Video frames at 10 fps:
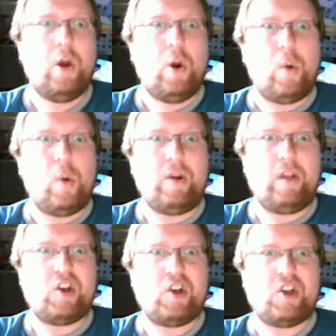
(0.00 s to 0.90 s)
which is
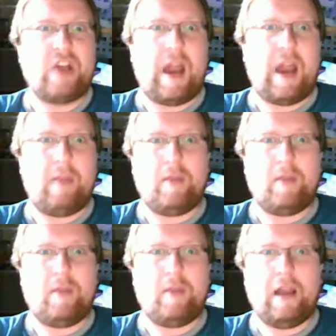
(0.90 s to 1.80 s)
a shame, but
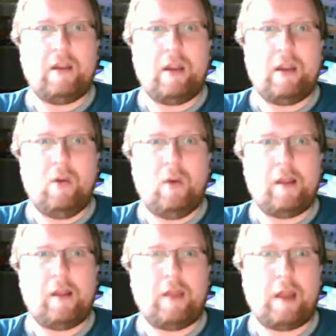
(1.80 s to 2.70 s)
then again, the
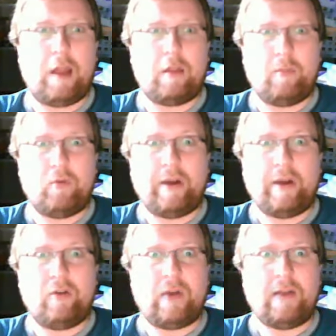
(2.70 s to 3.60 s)
US has some
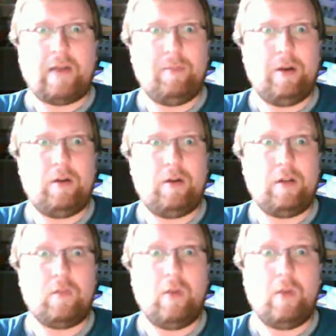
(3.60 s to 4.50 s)
great craft beers
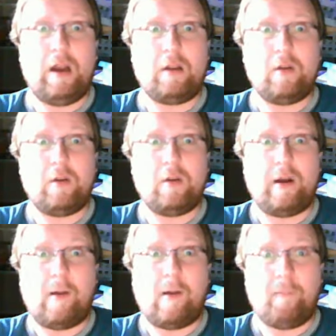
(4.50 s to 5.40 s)
as well, so you
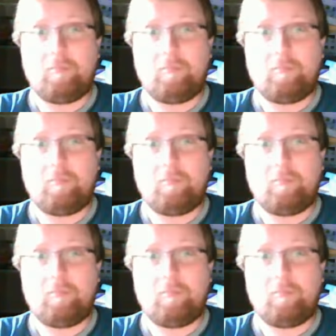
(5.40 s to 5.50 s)
know,